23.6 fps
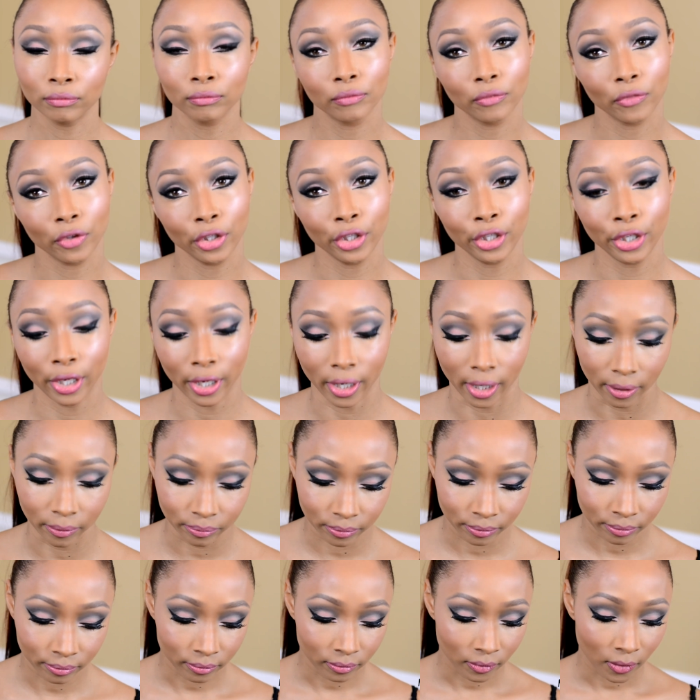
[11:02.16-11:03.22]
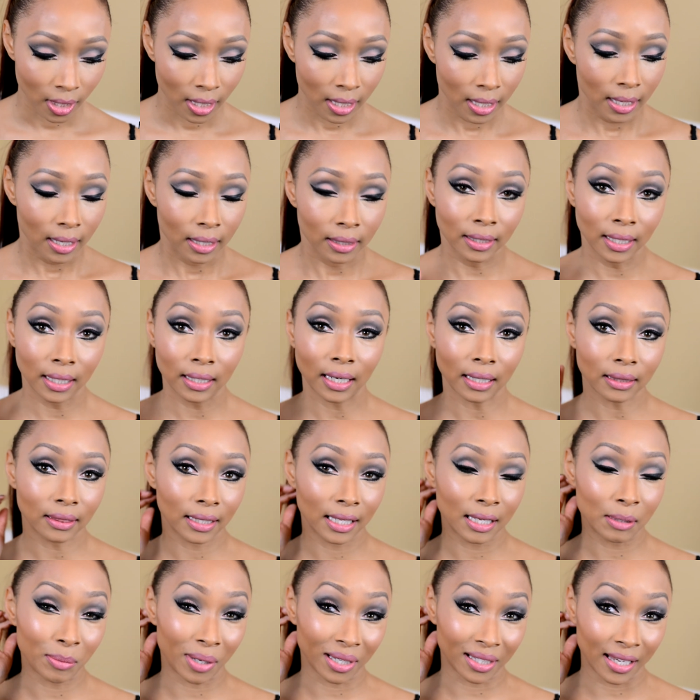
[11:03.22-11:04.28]
Yeah. Then I
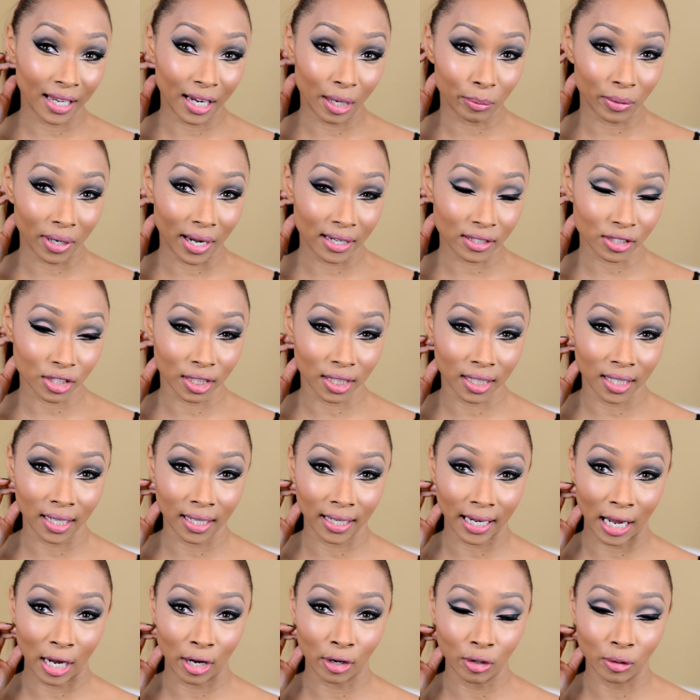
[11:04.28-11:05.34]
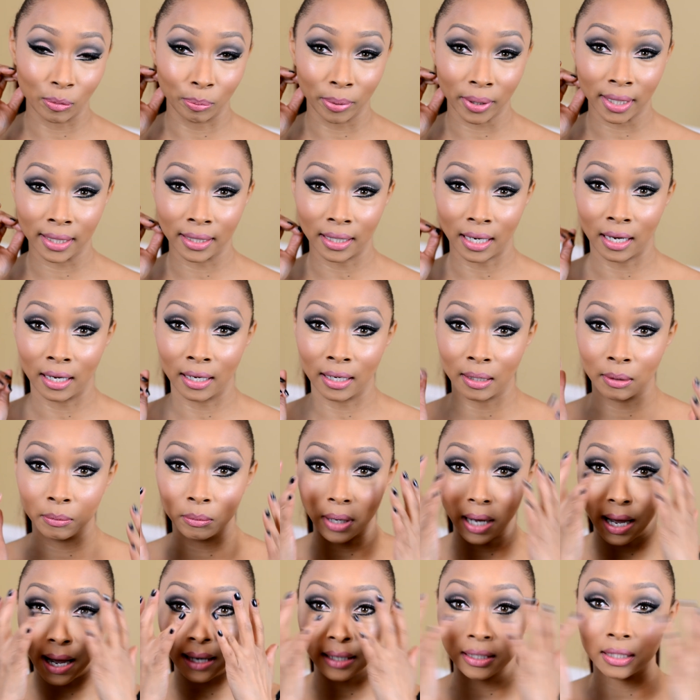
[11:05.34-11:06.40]
think my camera actually cut out, but
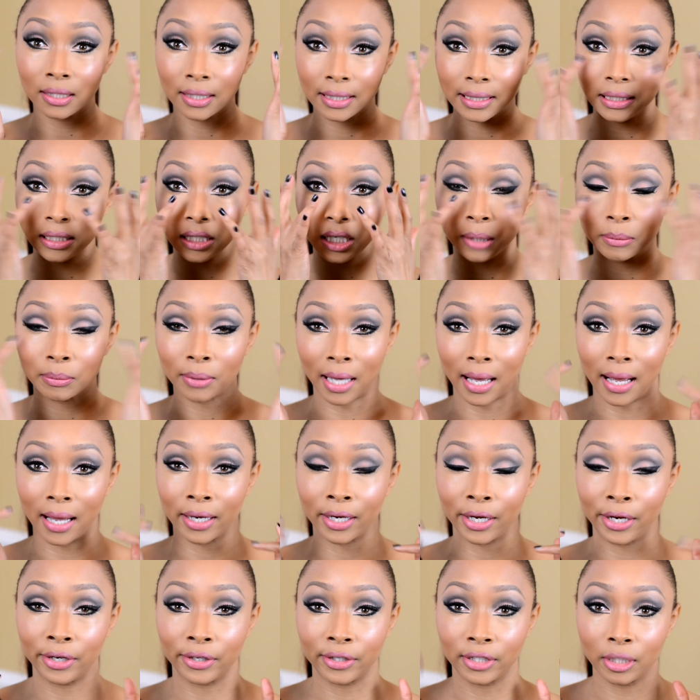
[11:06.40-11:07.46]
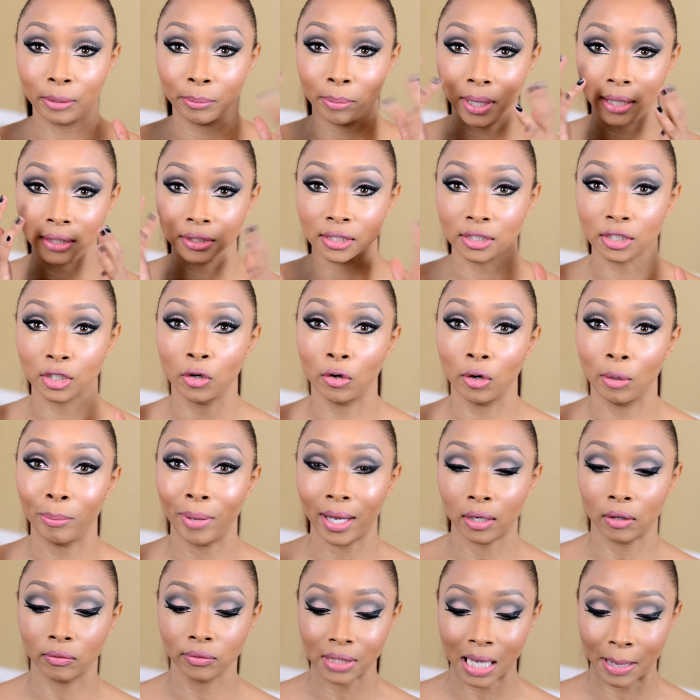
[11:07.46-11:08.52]
I cleaned up the eye area by just going back
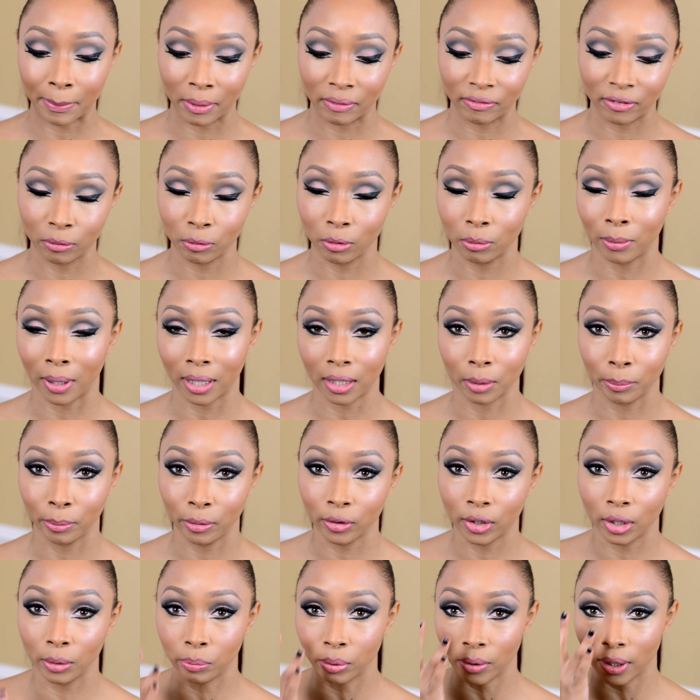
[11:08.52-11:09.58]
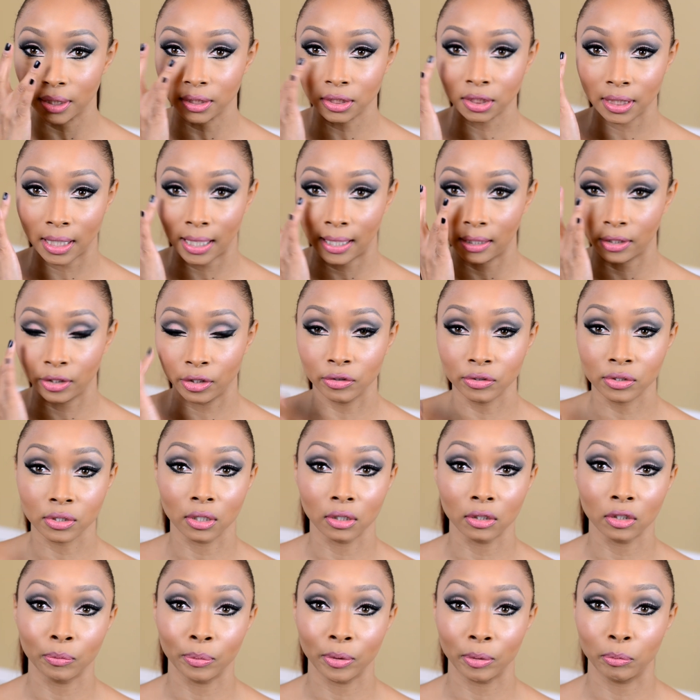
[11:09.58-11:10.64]
on top of it with my Kabuki brush and using a
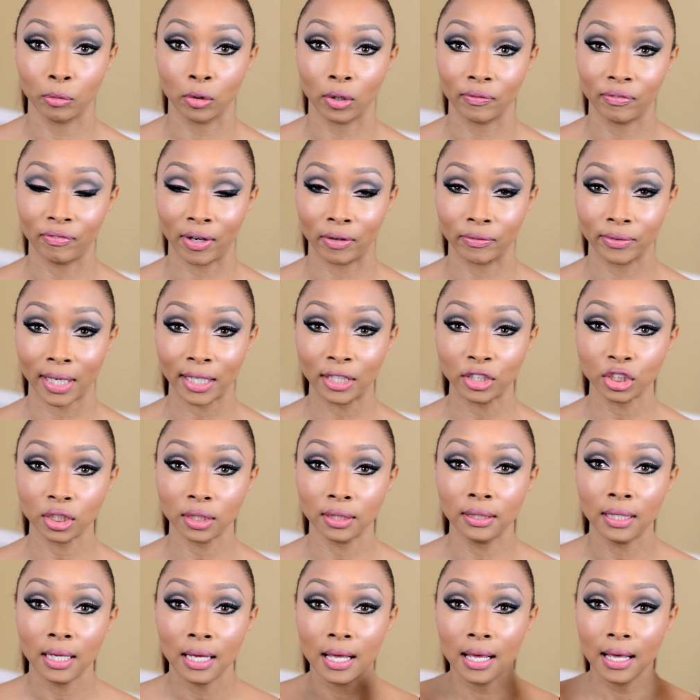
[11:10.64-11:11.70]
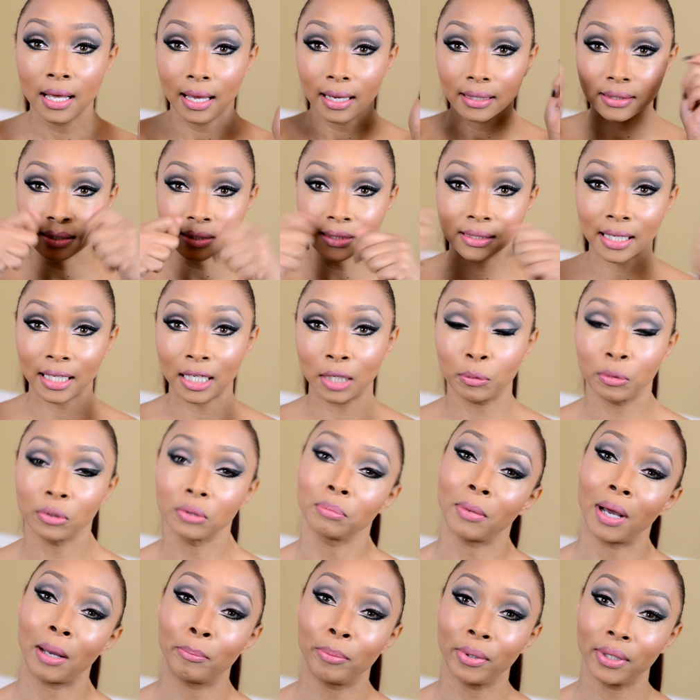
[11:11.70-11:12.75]
little bit more foundation. Set it with
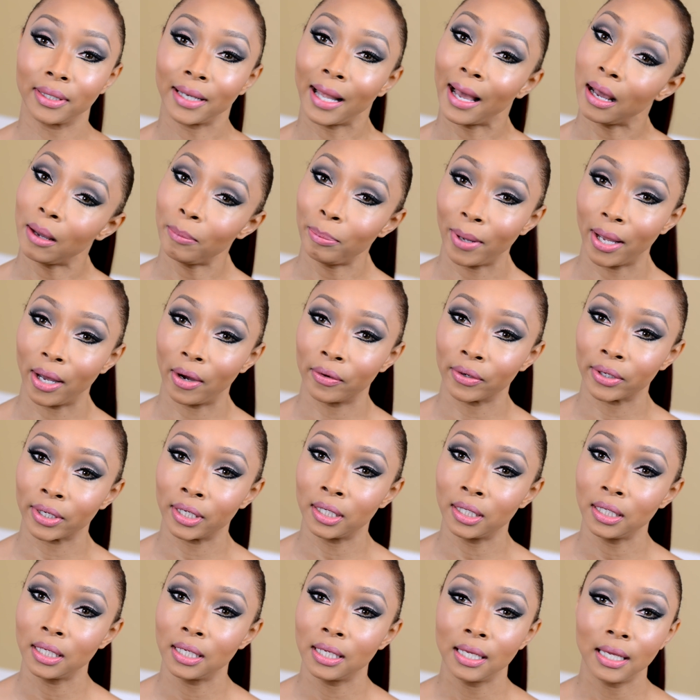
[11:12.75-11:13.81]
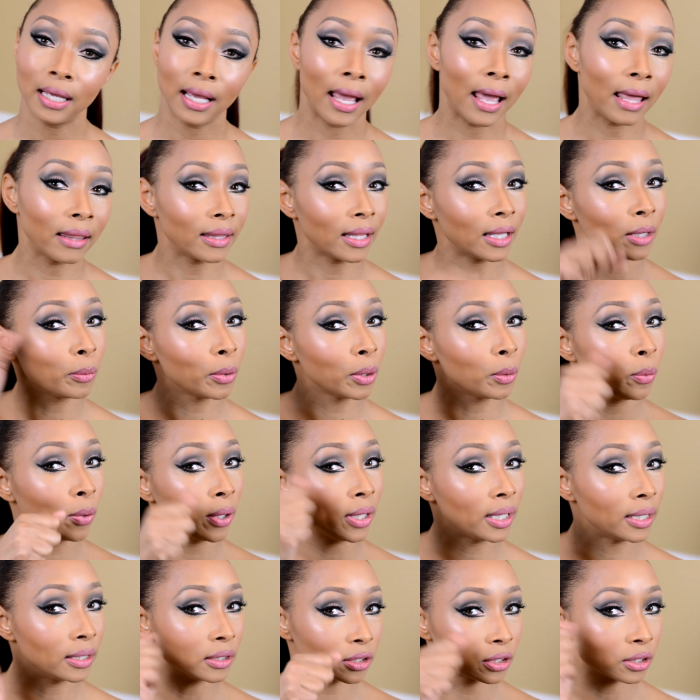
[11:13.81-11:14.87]
my BenNye powder, and then we went
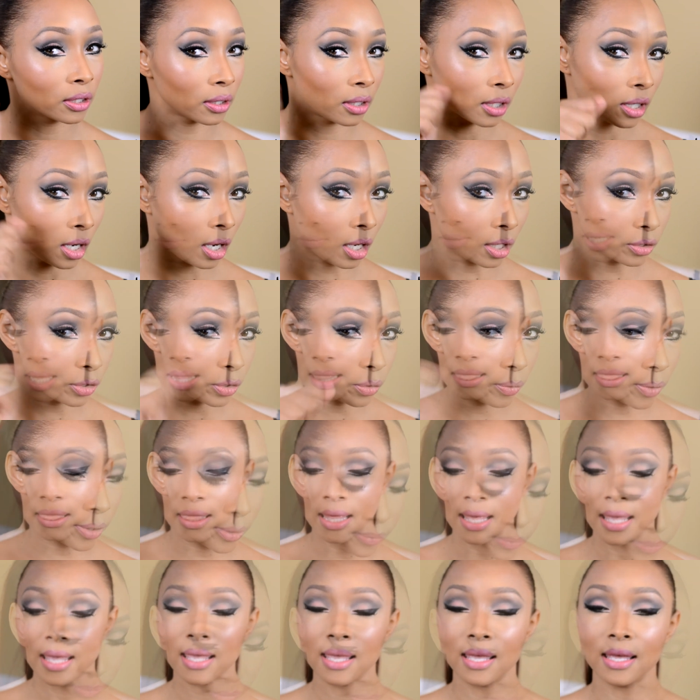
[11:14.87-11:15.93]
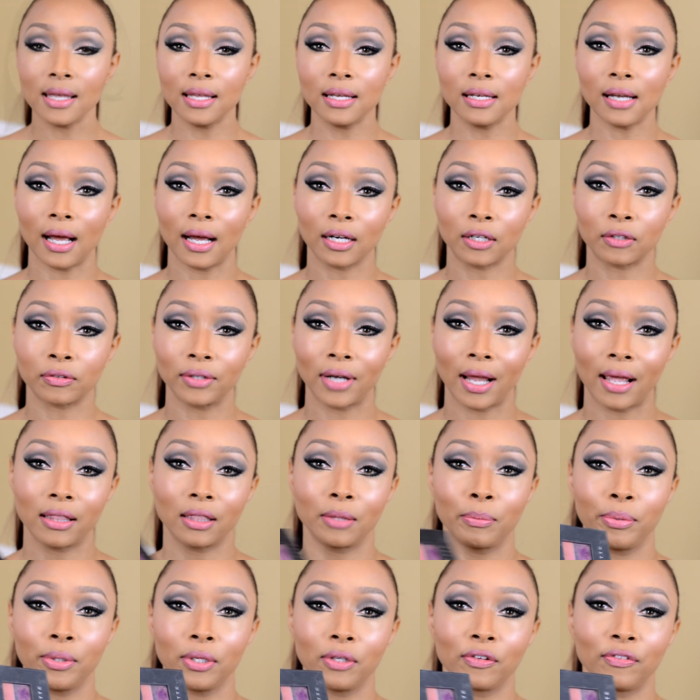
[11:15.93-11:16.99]
into the contour. Then I create the
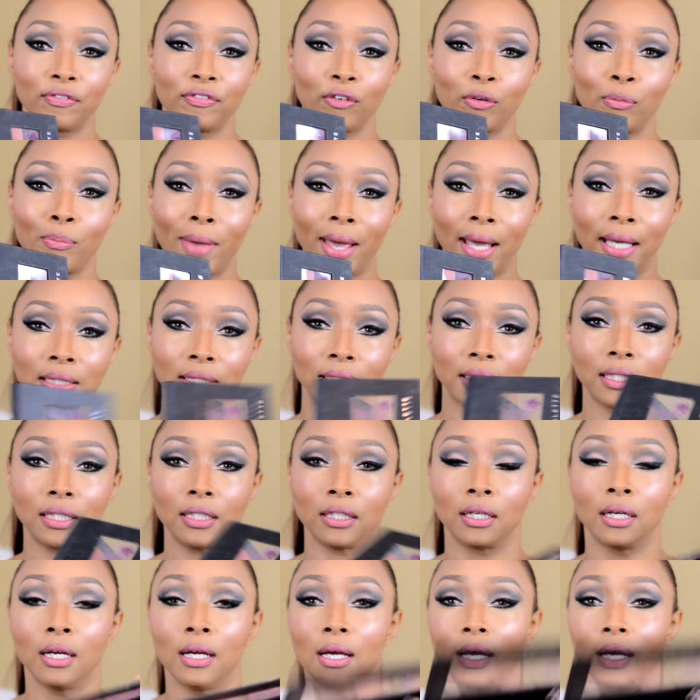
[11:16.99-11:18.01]
beautiful magic here.